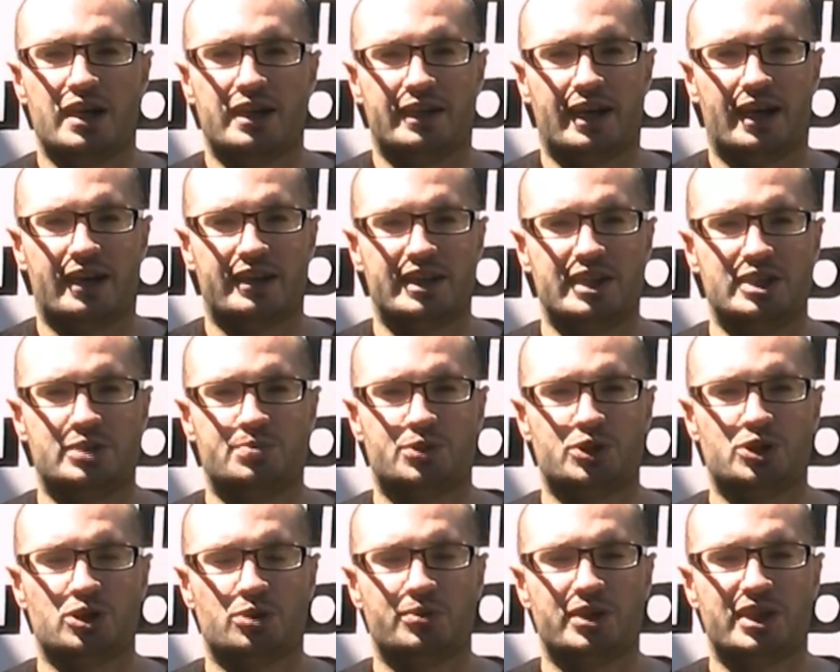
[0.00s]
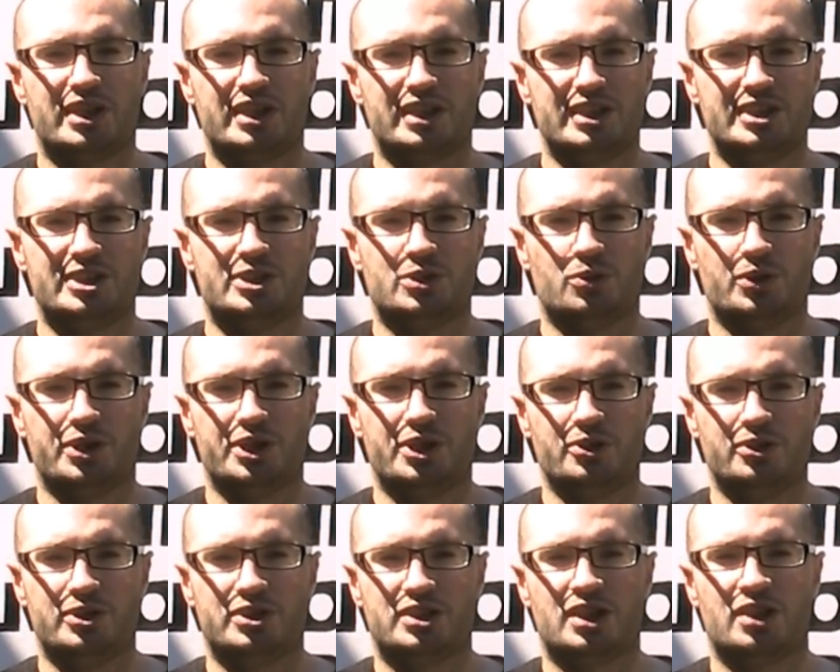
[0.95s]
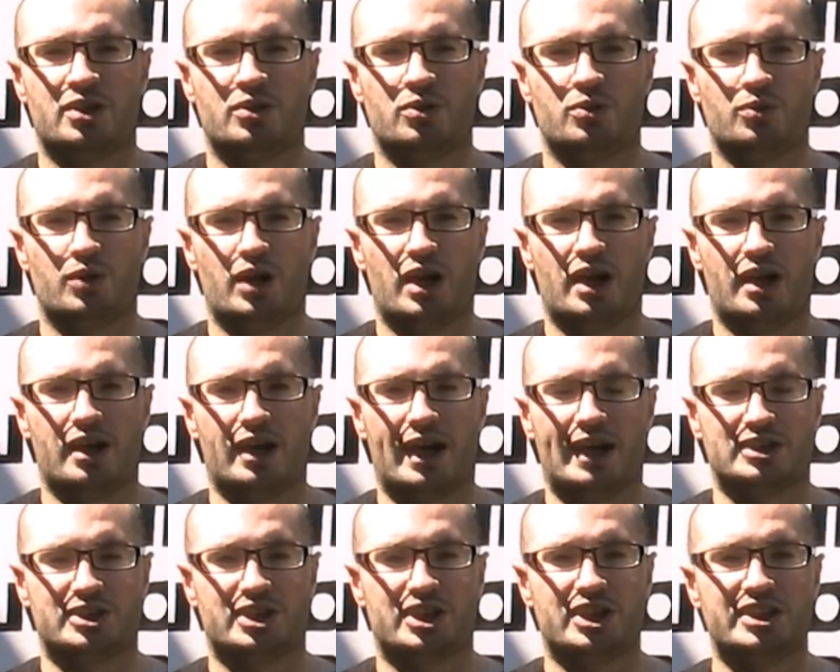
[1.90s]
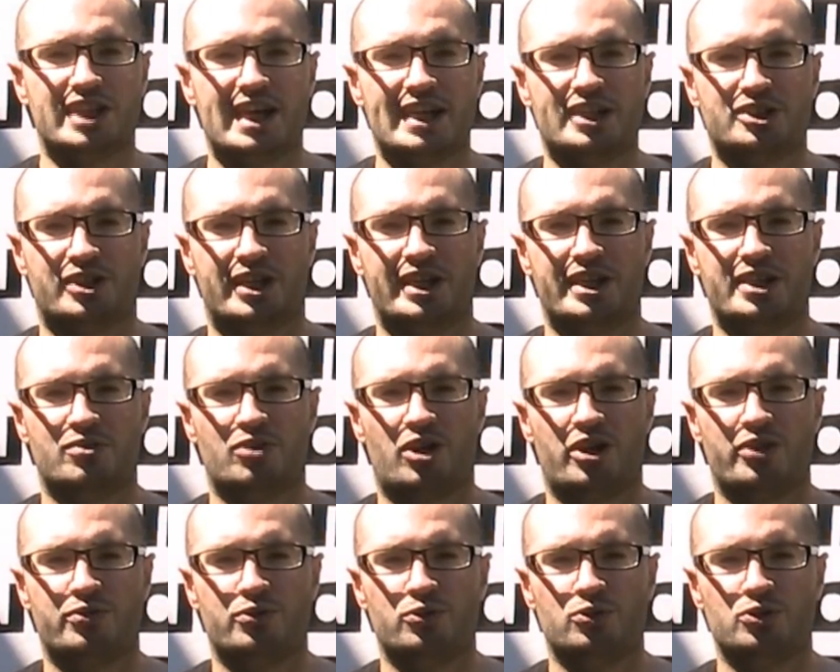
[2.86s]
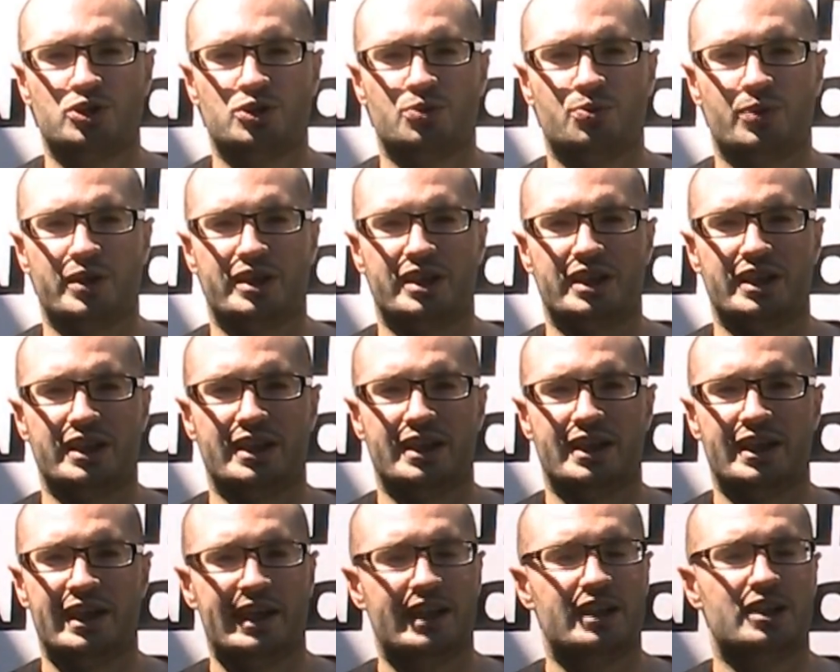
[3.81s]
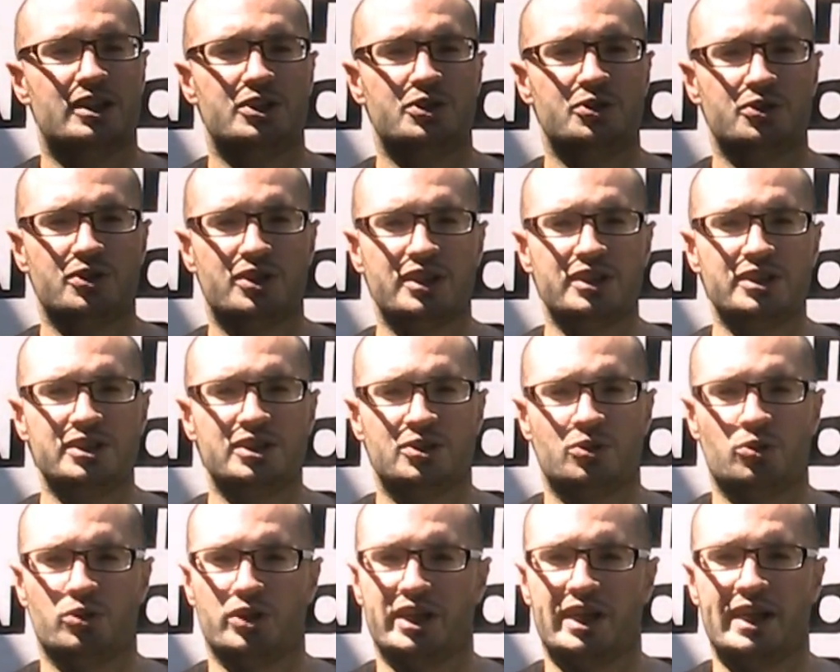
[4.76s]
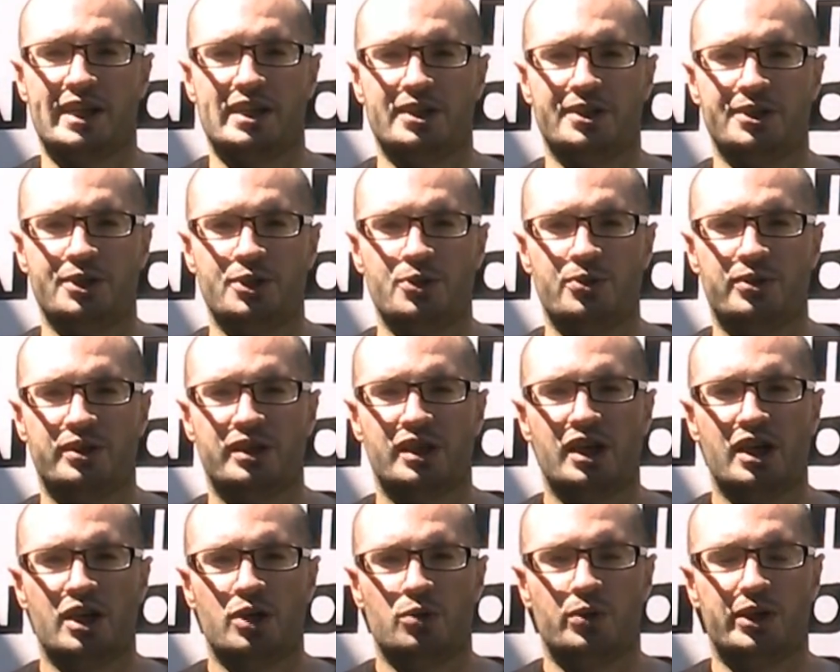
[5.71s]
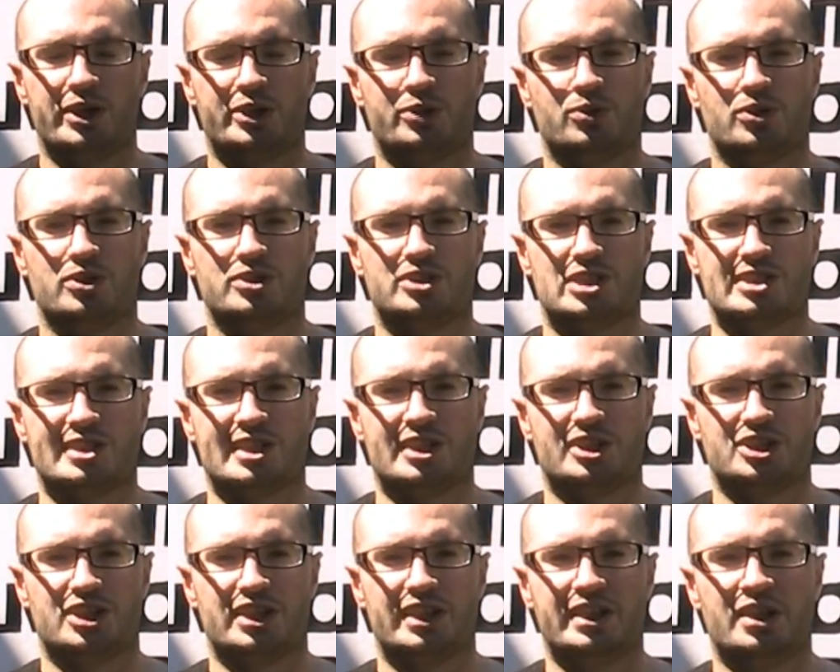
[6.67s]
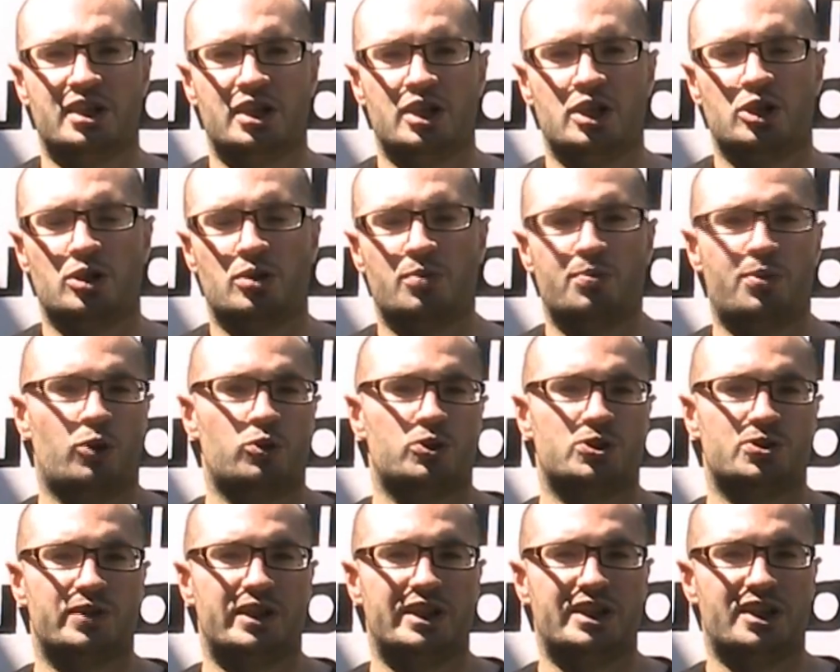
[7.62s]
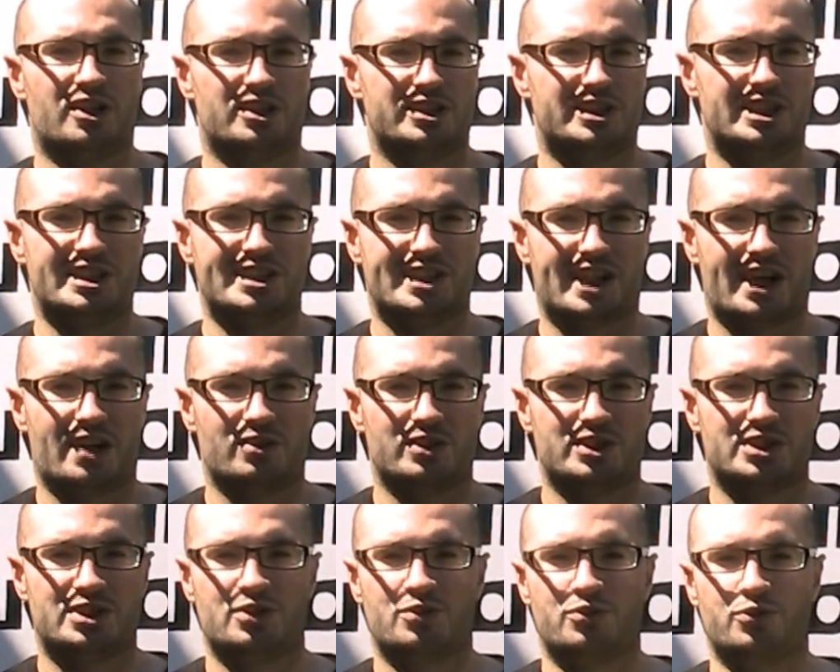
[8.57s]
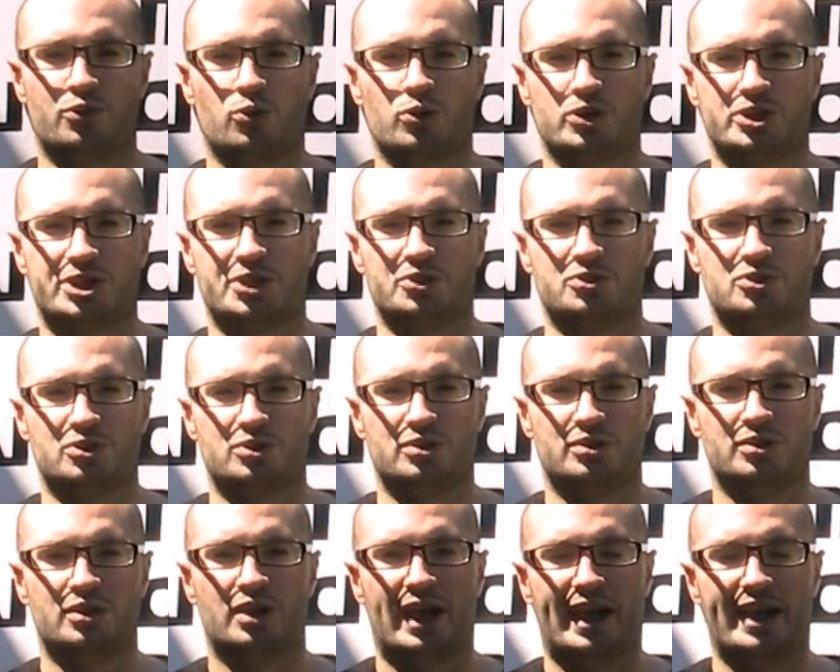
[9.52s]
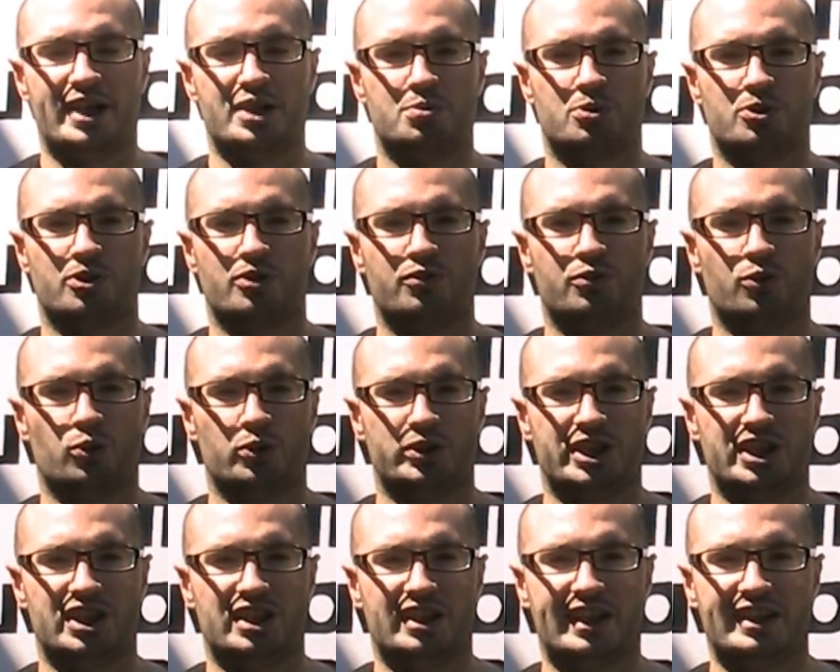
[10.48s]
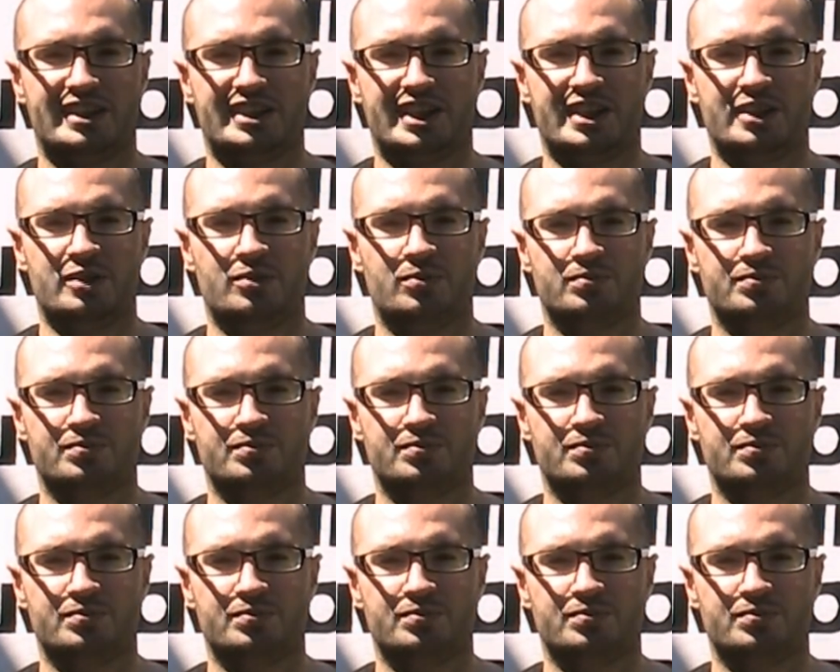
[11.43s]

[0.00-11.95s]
Now these predominantly saw use uh, as cadet training rifles with the Hitlerjugend or Hitler Youth, which was essentially compulsory Nazi scouts for children aged between 14 and 18.